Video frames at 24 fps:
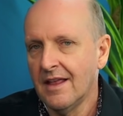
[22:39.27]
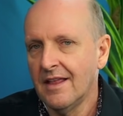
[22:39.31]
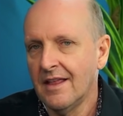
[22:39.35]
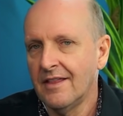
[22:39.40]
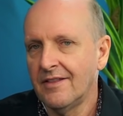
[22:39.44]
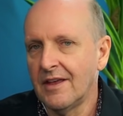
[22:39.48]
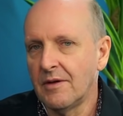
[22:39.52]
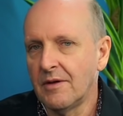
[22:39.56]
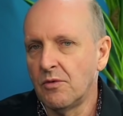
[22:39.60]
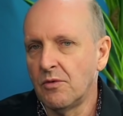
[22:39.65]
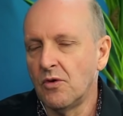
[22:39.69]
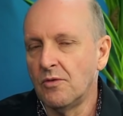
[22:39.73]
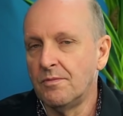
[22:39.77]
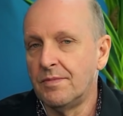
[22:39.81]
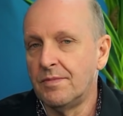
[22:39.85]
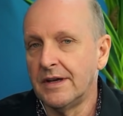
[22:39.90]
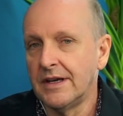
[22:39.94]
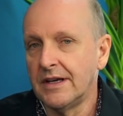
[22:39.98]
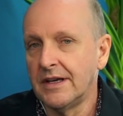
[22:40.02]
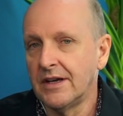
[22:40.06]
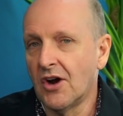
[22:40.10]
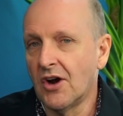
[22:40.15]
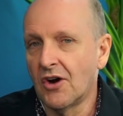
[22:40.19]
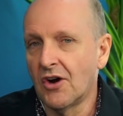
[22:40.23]
There will
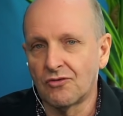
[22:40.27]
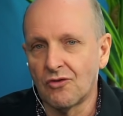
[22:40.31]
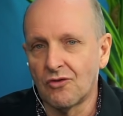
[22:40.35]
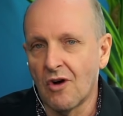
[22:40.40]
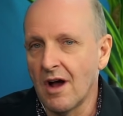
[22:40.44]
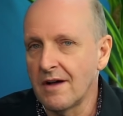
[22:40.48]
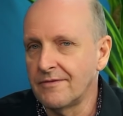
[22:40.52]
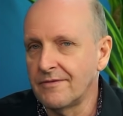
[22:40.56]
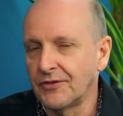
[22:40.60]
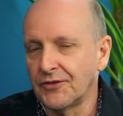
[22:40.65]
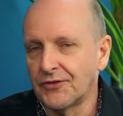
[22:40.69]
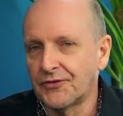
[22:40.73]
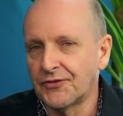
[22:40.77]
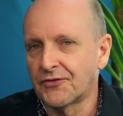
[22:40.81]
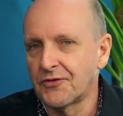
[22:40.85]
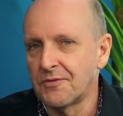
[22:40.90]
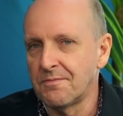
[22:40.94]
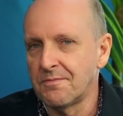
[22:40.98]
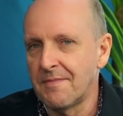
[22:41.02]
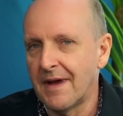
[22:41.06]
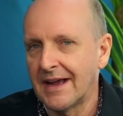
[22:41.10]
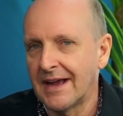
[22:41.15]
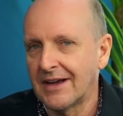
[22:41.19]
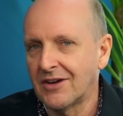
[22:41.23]
be arrivals from
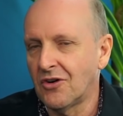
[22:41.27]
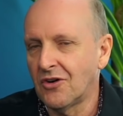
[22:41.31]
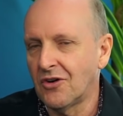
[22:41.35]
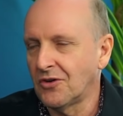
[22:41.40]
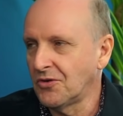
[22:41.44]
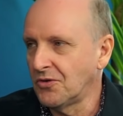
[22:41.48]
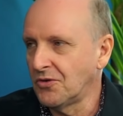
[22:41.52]
Bangkok.